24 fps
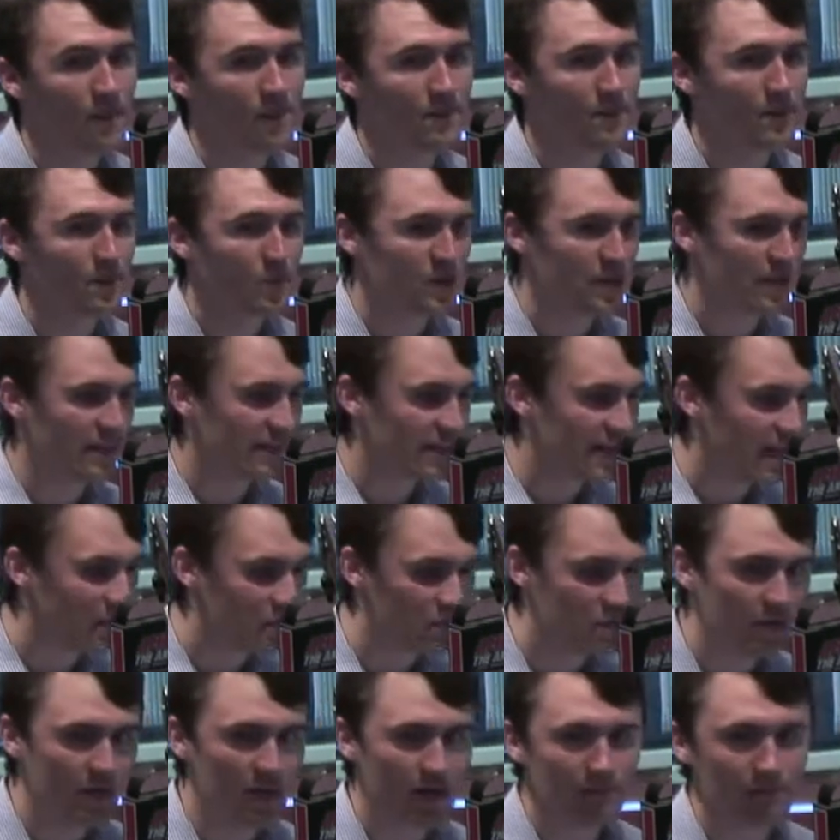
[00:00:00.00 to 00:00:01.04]
We
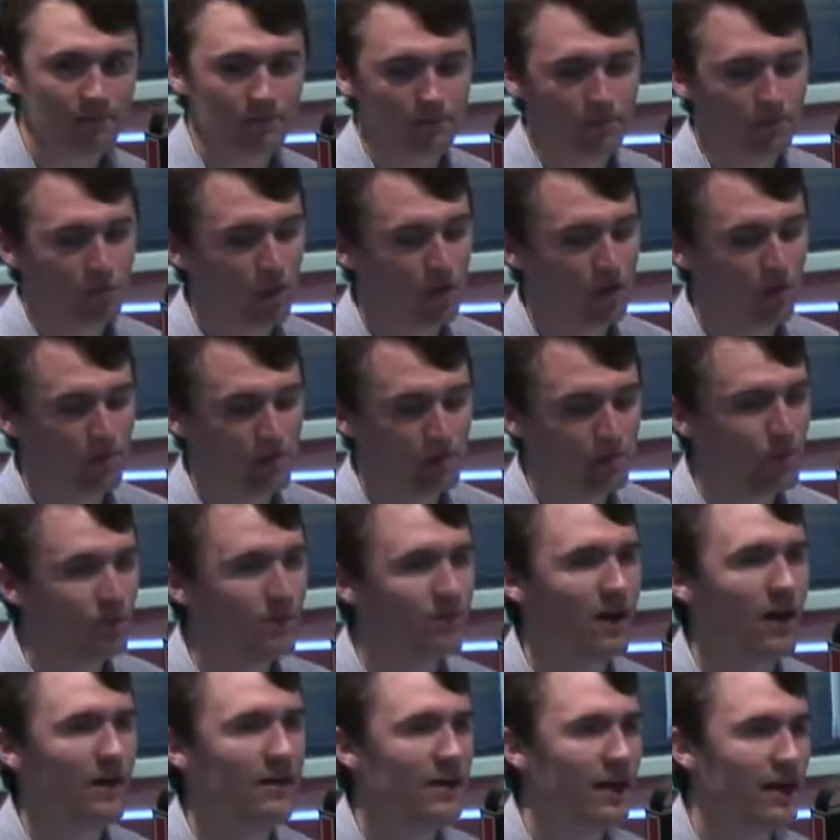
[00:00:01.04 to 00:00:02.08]
encounter them, whether it be
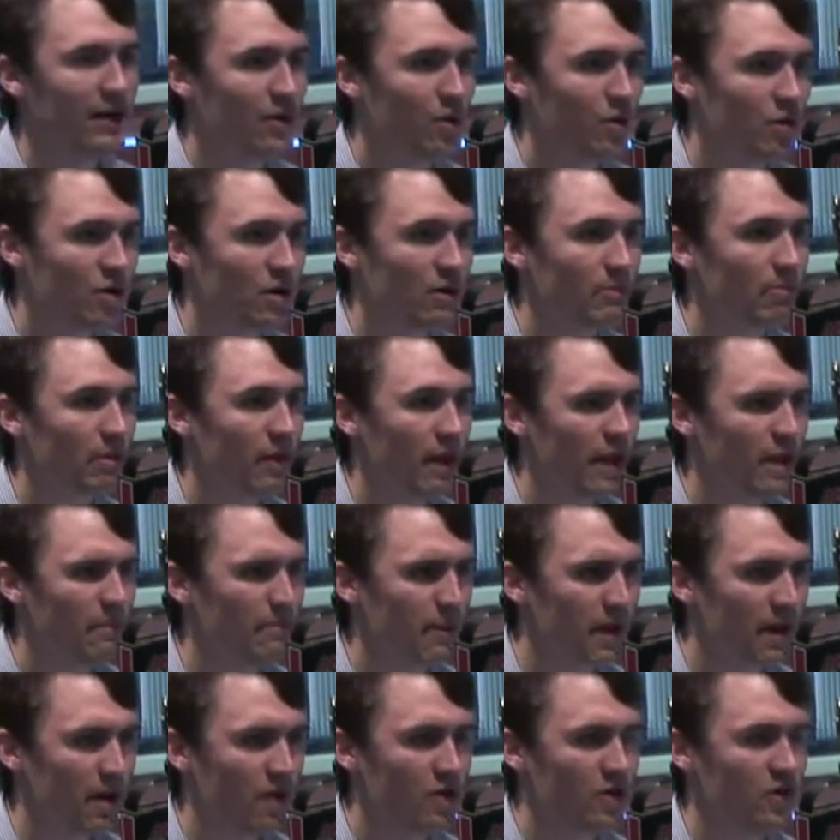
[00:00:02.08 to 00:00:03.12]
MoveOn.org, Planned
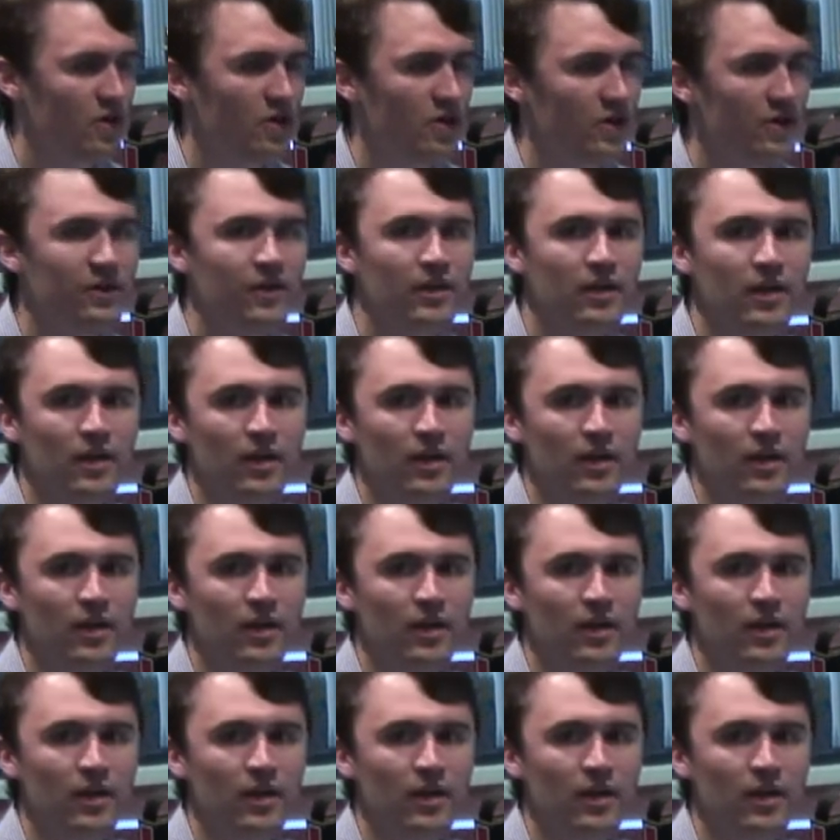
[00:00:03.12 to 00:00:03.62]
Parenthood,